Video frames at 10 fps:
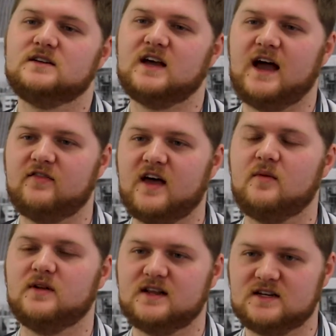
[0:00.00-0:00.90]
to have that
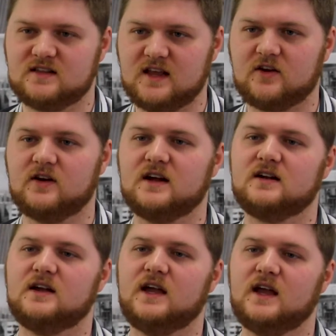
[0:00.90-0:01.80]
ability to think
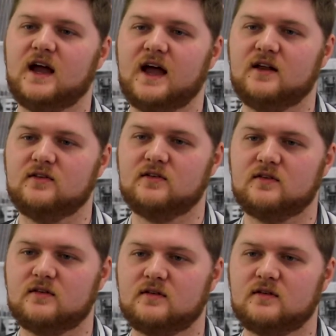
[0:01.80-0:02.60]
critically and